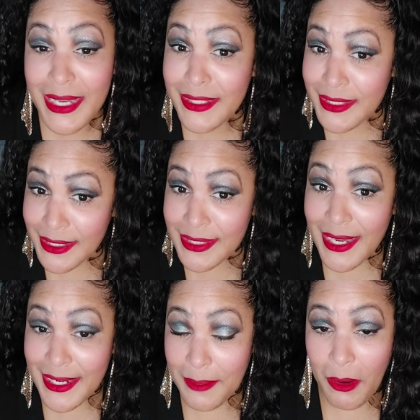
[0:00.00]
and since
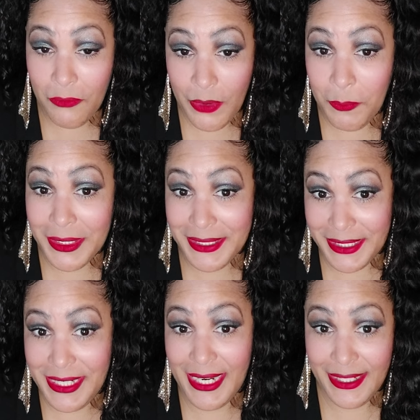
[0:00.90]
I am off, I wanted
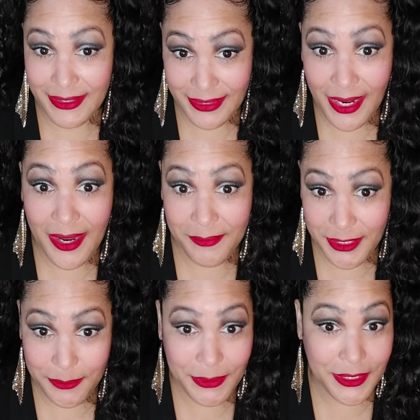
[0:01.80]
to take time
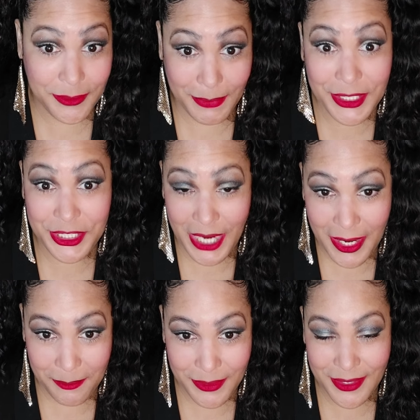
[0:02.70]
to spend as much
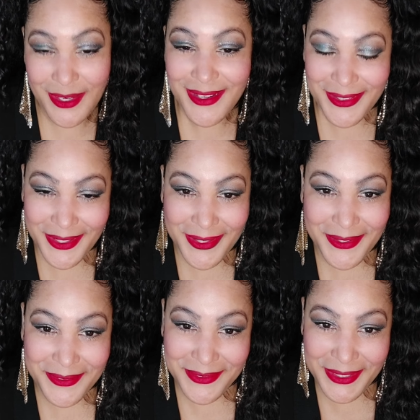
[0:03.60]
time with
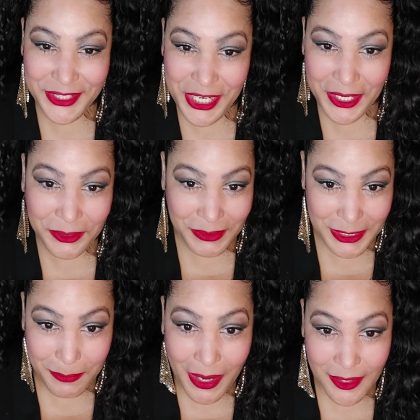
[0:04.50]
the, the channel
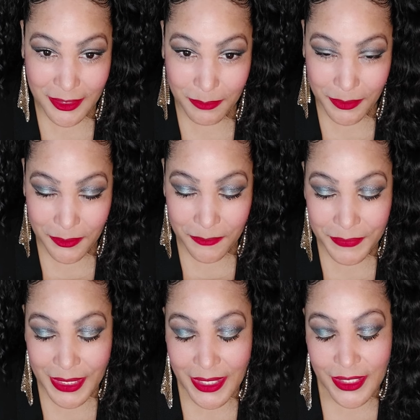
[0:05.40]
as possible.
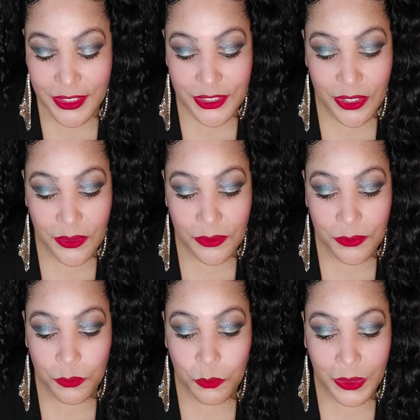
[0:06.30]

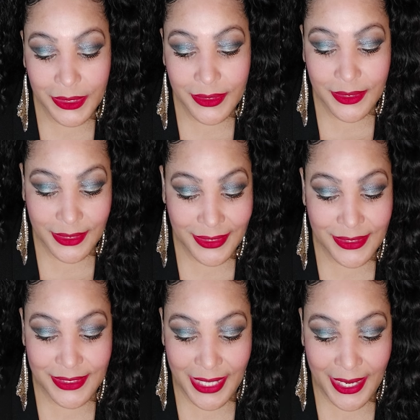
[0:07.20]
So one of the
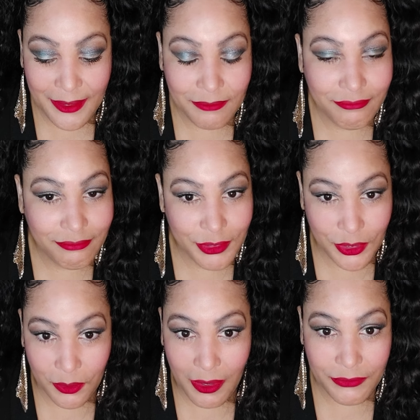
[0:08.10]
things that, you
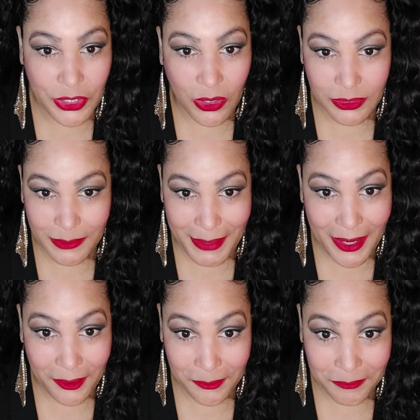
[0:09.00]
know, I've talked
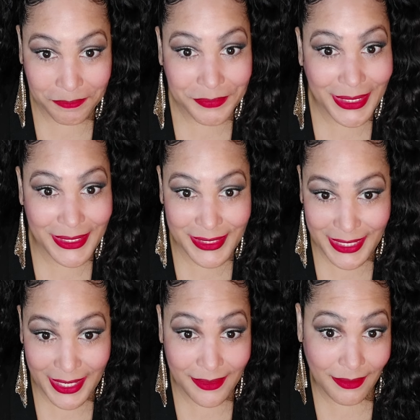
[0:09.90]
about is
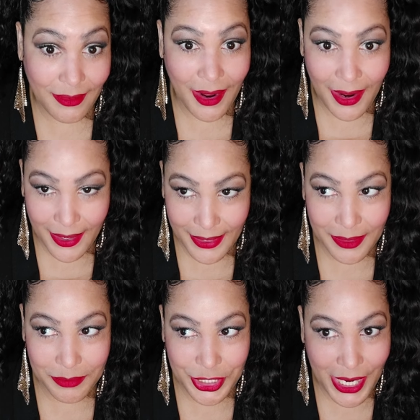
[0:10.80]
that I
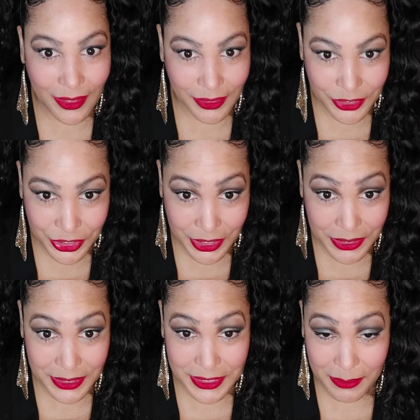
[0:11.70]
am challenged
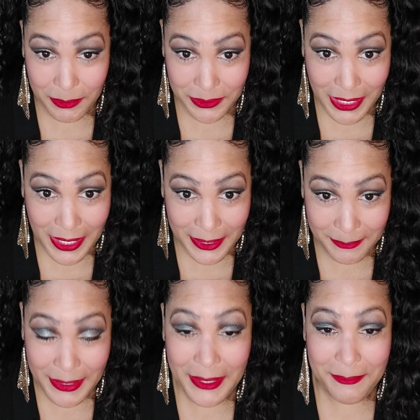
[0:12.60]
in the
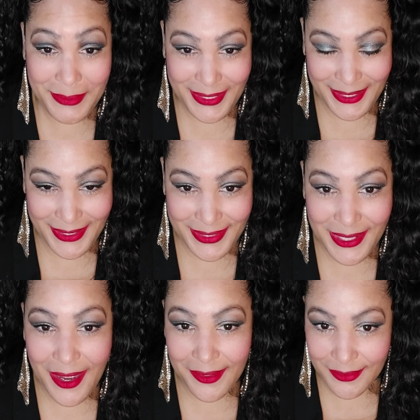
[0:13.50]
summertime because
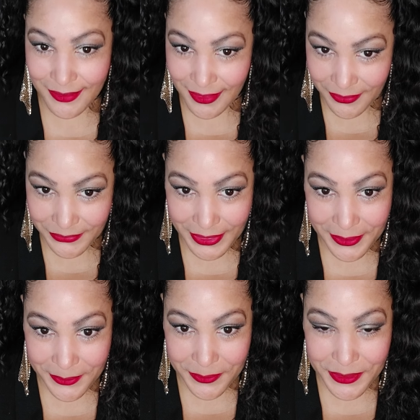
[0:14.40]
I love
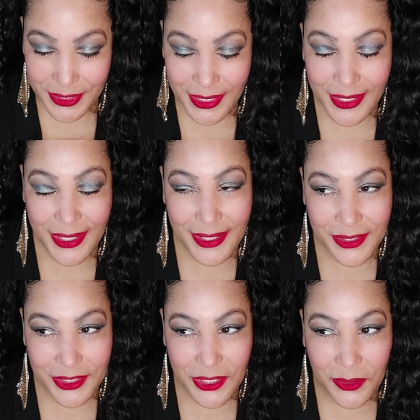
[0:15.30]
layers.
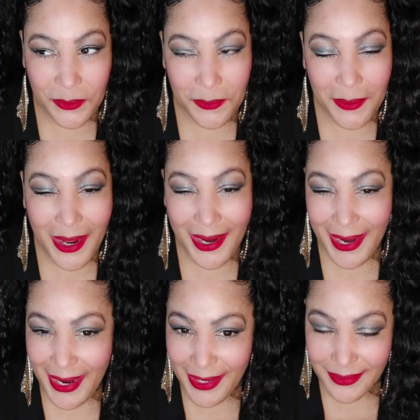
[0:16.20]
And so I
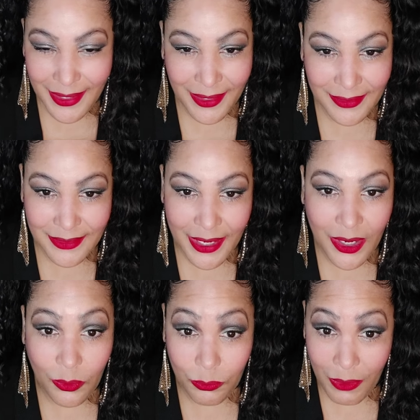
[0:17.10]
had kind of
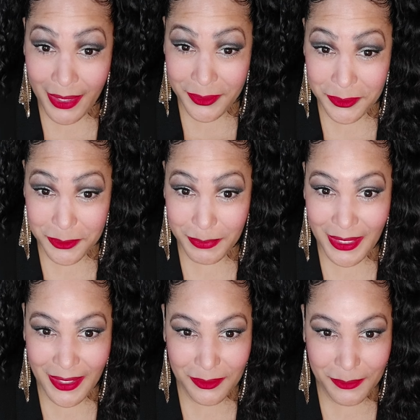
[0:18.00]
like a writer's
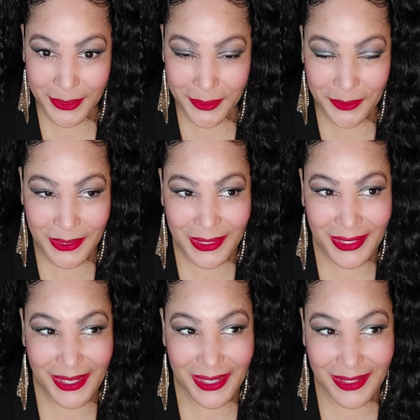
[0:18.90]
block where
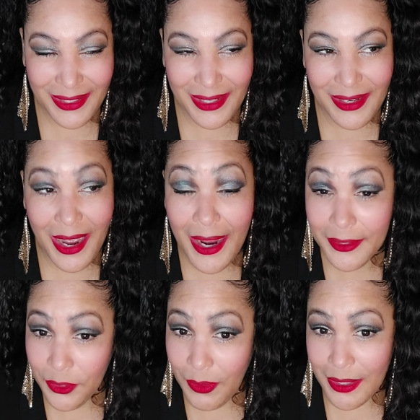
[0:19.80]

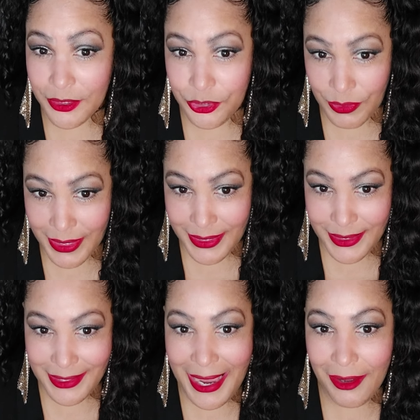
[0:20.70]
I know how to
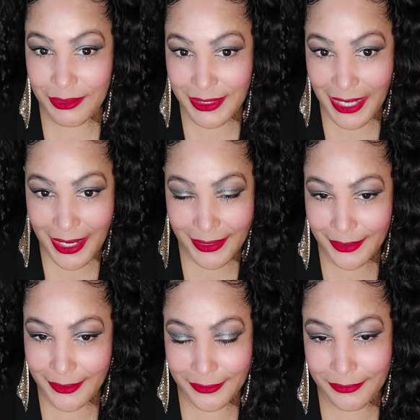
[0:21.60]
dress outside
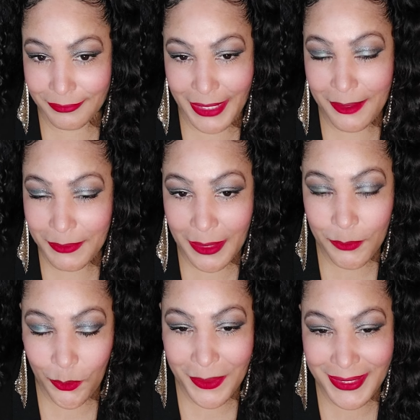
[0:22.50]
of like when
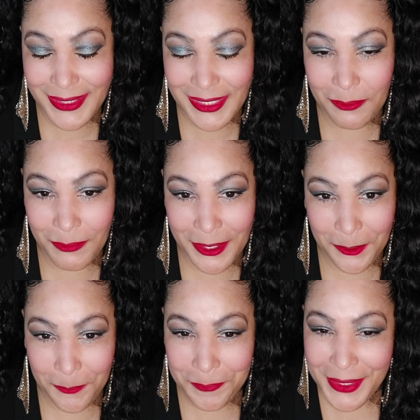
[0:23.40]
I'm going
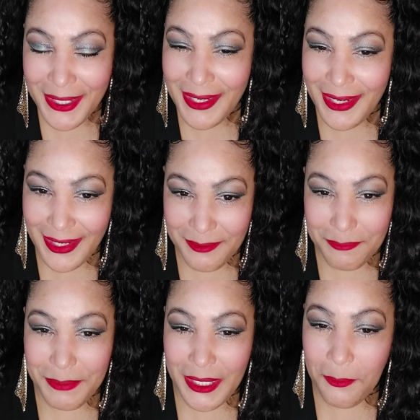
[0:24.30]
somewhere.
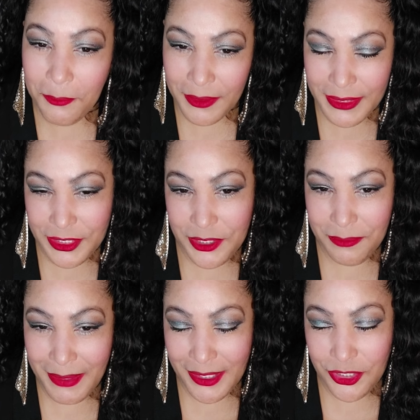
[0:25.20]
And but I wanted
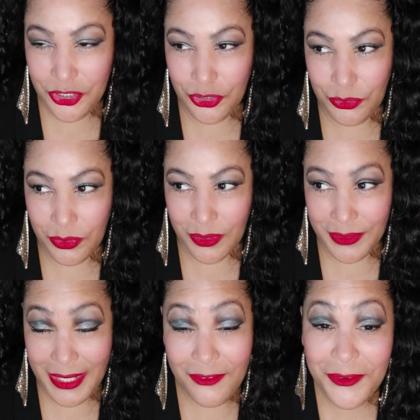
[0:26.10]
to make
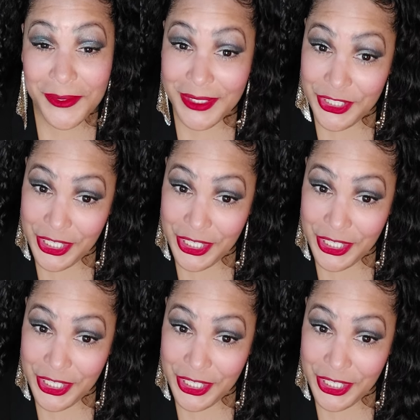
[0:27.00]
sure that for the